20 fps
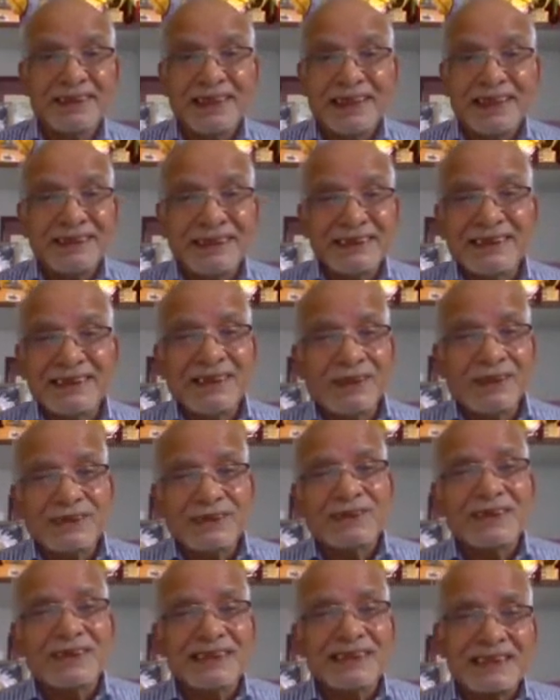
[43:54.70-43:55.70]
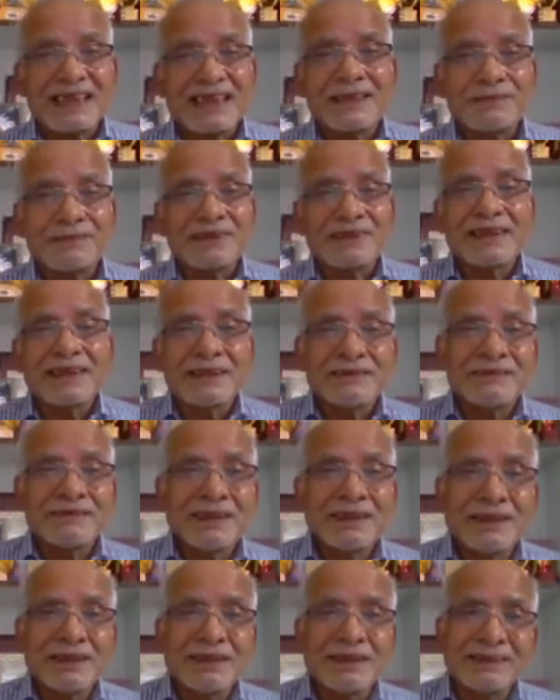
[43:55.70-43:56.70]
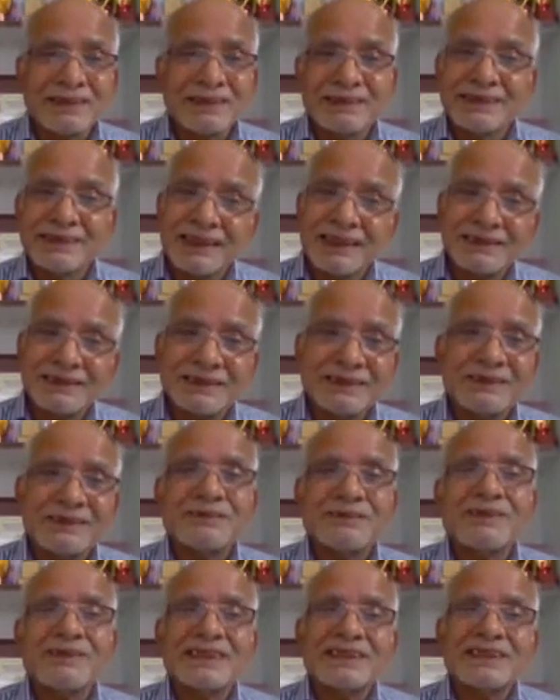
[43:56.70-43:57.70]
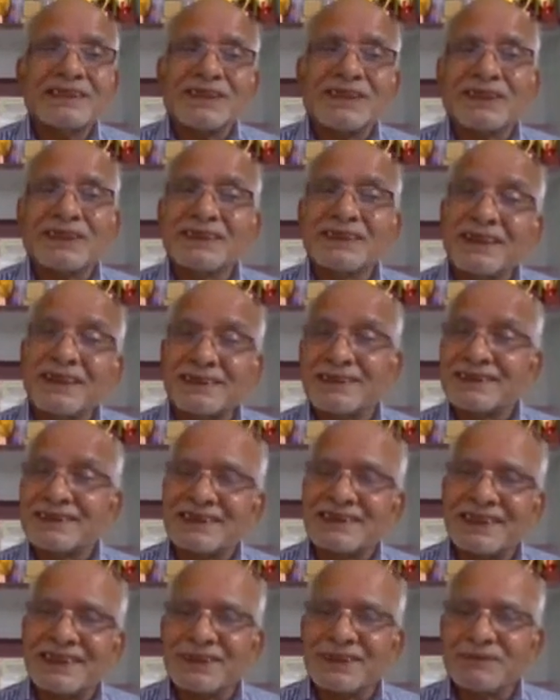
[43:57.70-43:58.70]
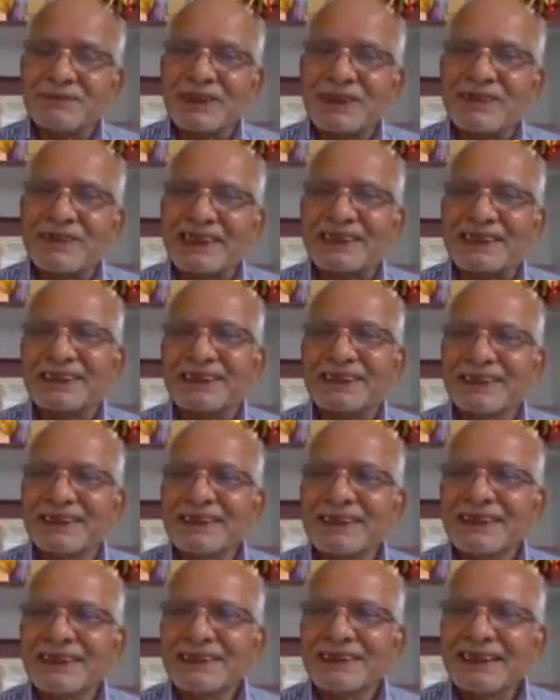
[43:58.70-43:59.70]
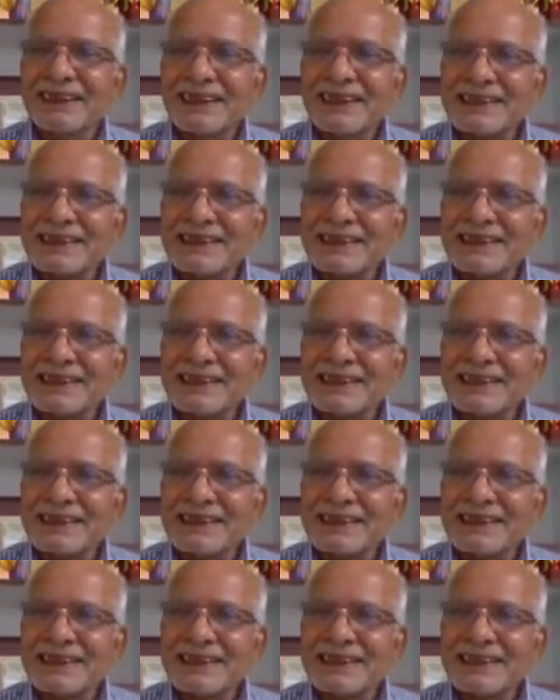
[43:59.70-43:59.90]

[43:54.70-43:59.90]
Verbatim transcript: And then he also describes, uh, then one saw the other side of the question, the